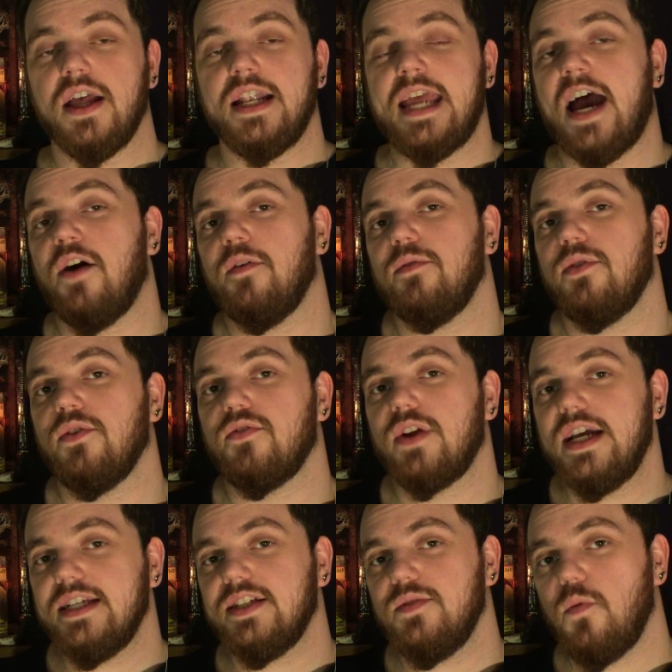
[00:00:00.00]
Now, the
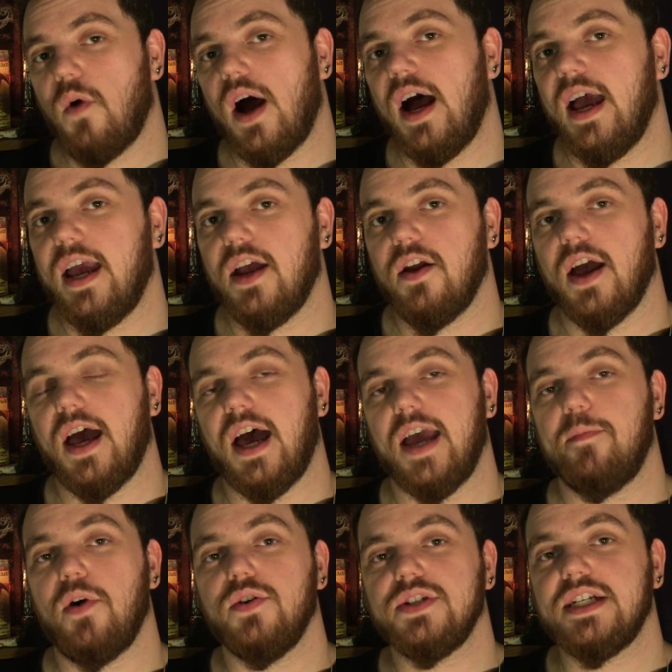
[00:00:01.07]
reason why
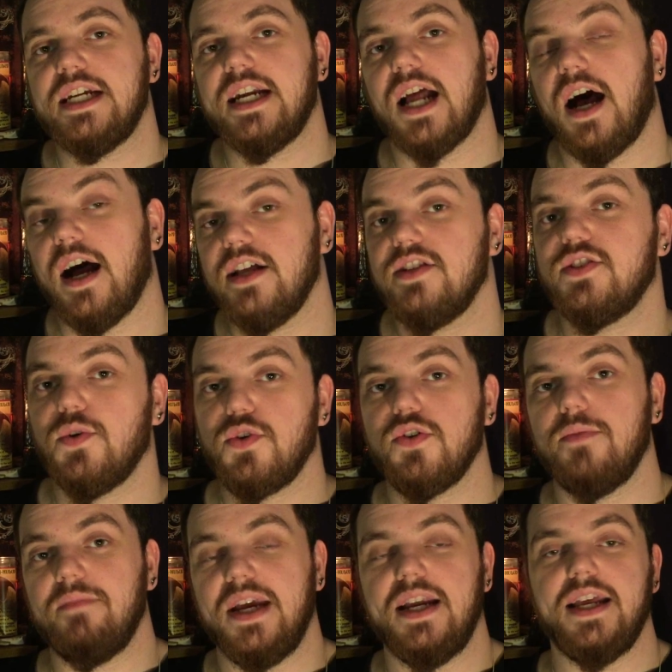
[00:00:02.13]
I posted it on
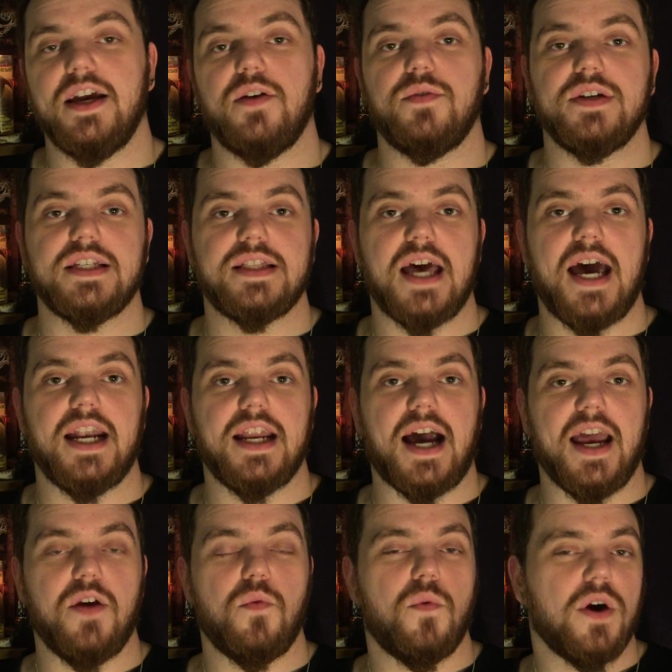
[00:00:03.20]
social media was that
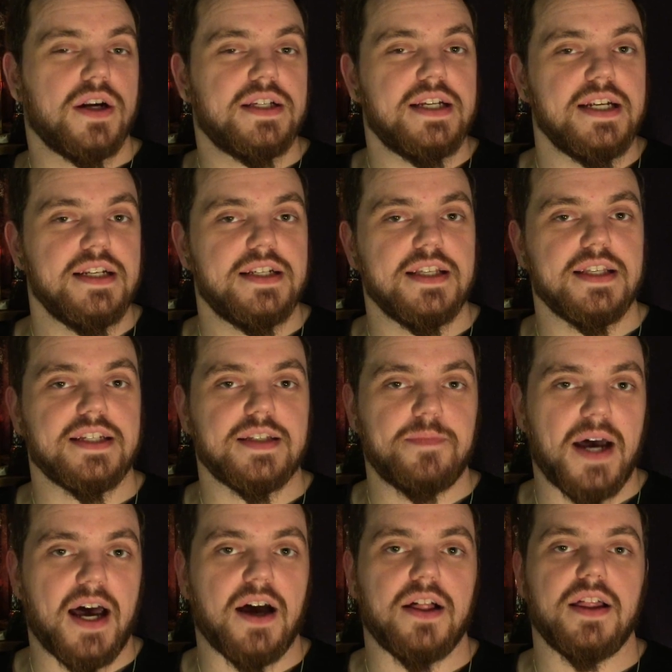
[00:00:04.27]
I worked it into the
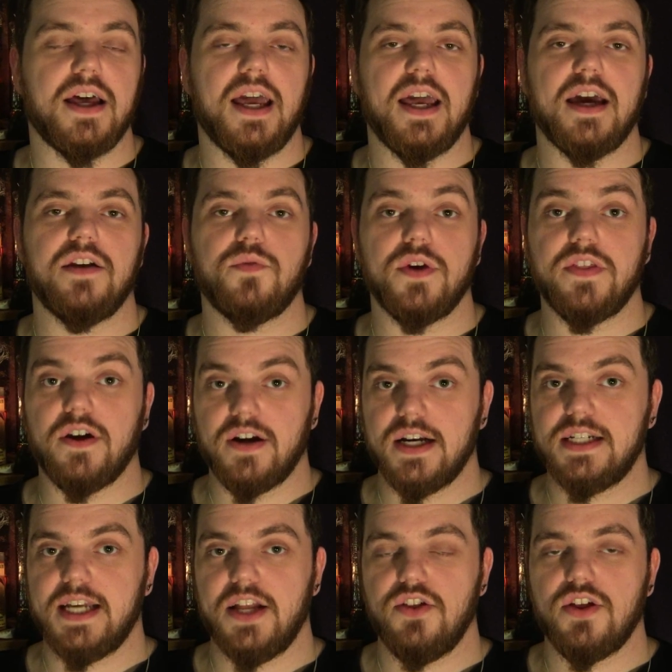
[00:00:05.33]
spell, and with our
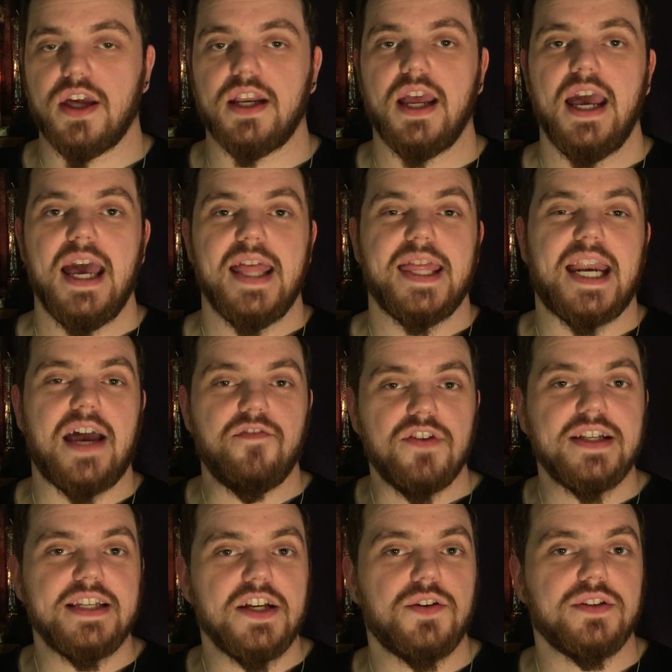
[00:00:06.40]
intention that
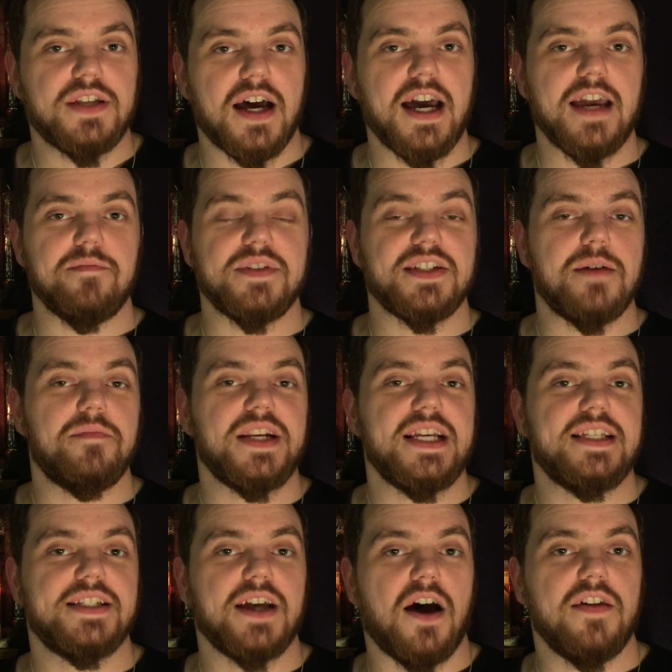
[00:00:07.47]
every single time
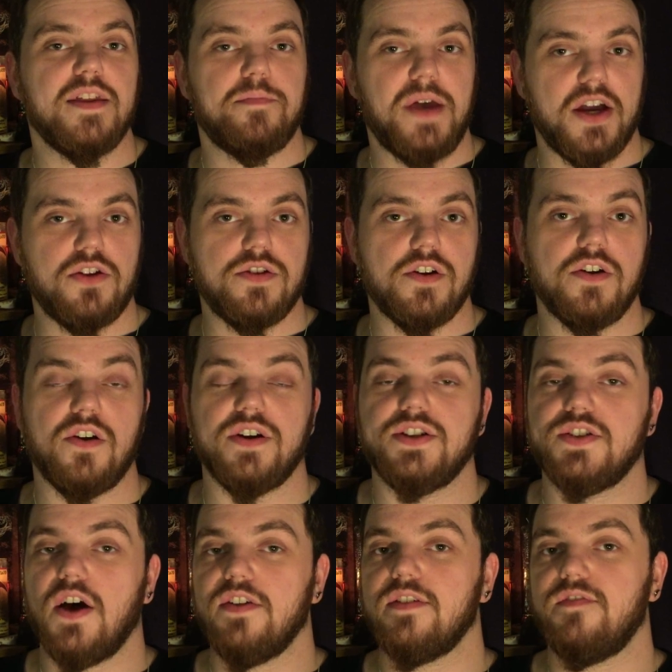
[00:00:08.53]
somebody saw the picture or
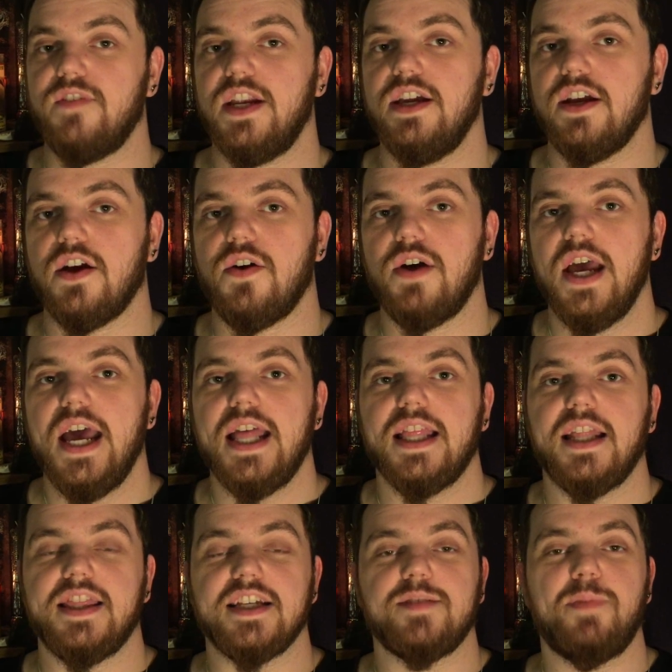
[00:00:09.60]
saw the video,
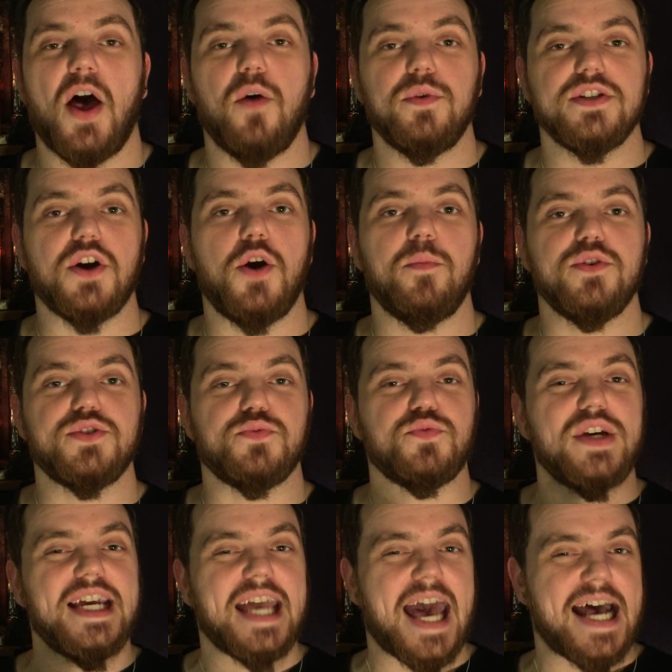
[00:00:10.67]
that the spell was almost
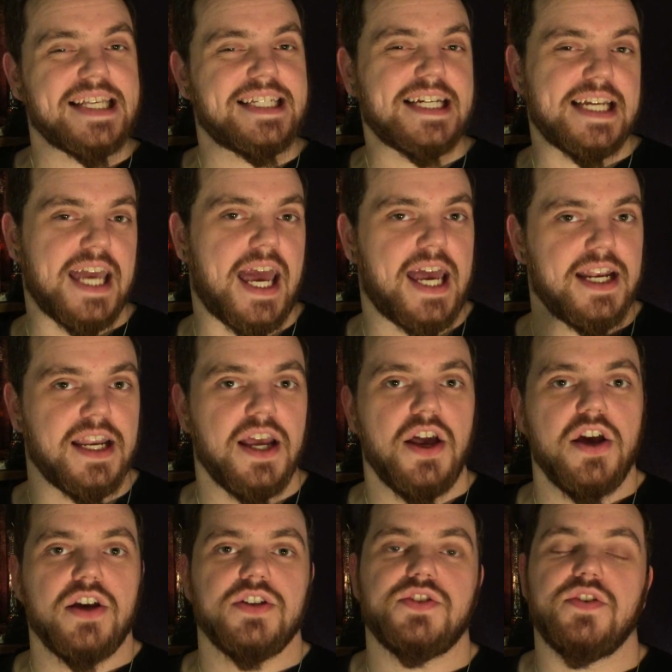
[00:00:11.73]
recast again,
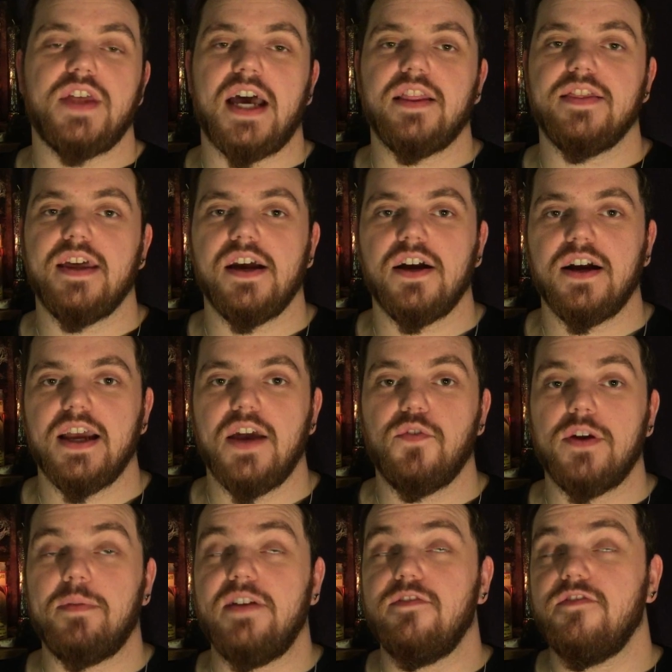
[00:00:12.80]
so that it
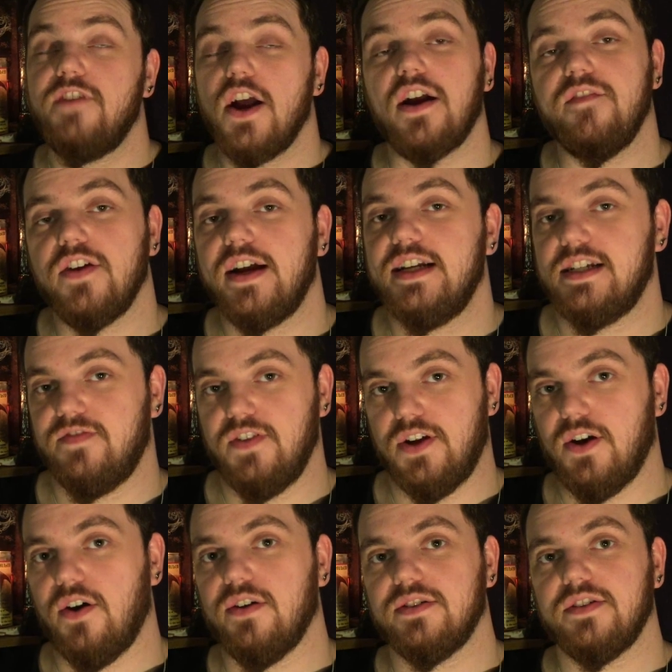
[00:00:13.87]
would be very, very
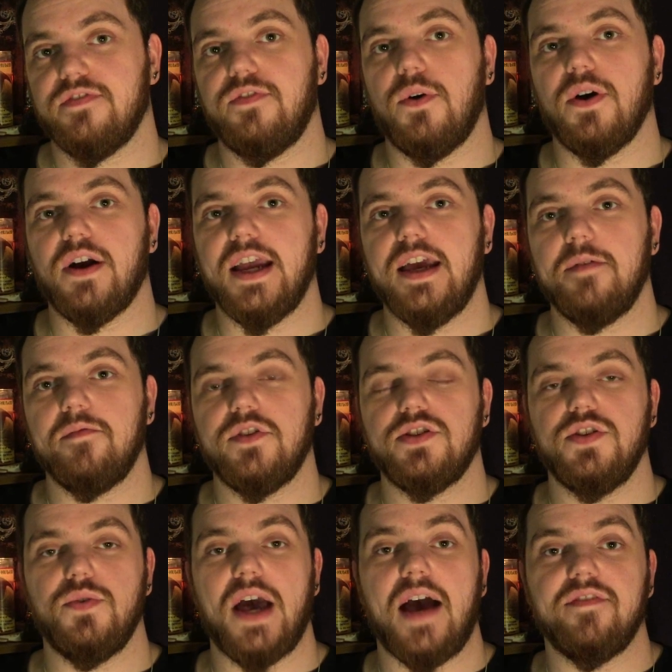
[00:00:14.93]
difficult for him
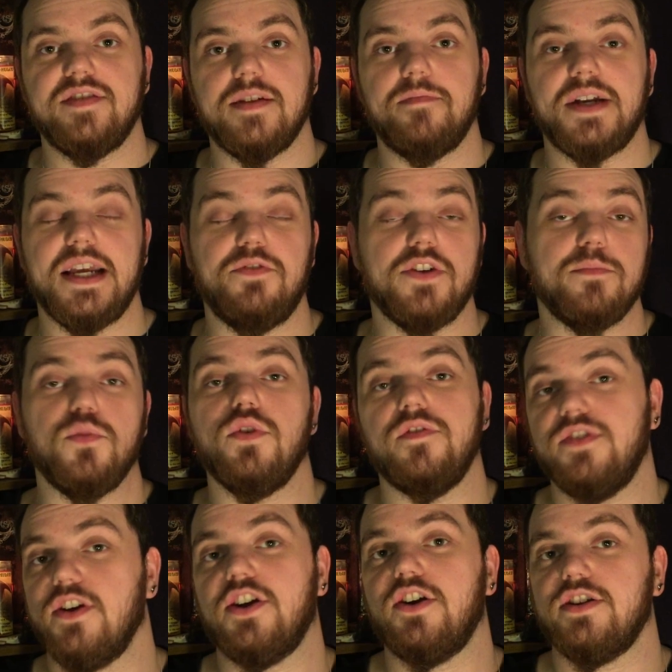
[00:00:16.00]
to have somebody
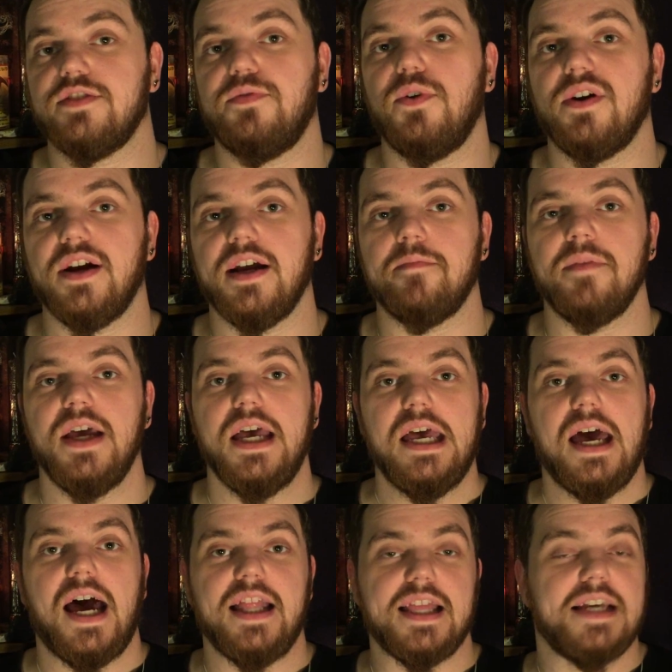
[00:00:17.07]
remove the curse for him,
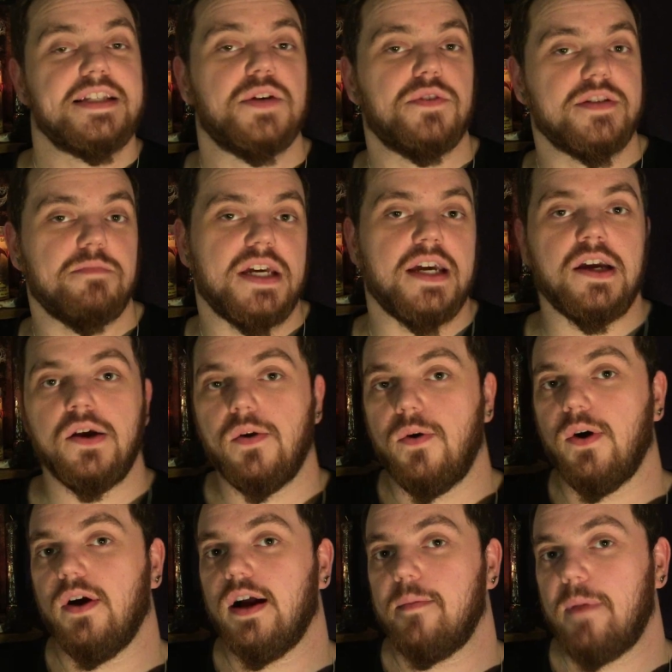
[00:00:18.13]
unless it was me
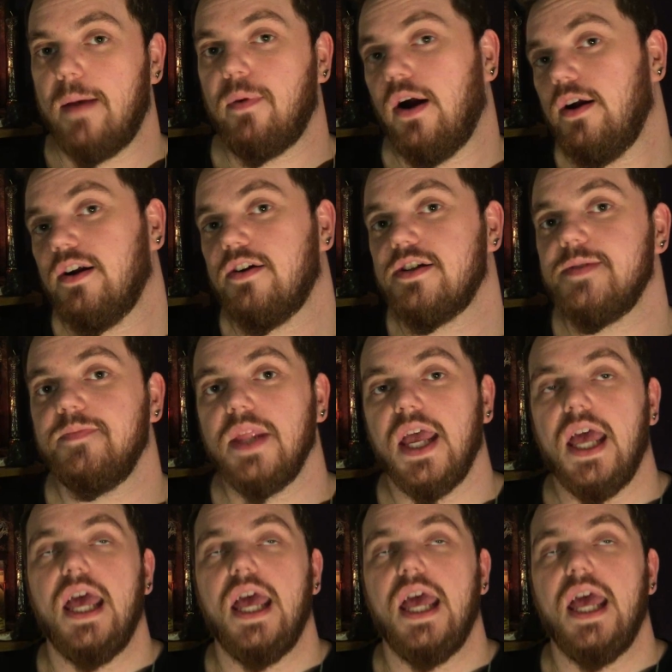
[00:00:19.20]
or my partners.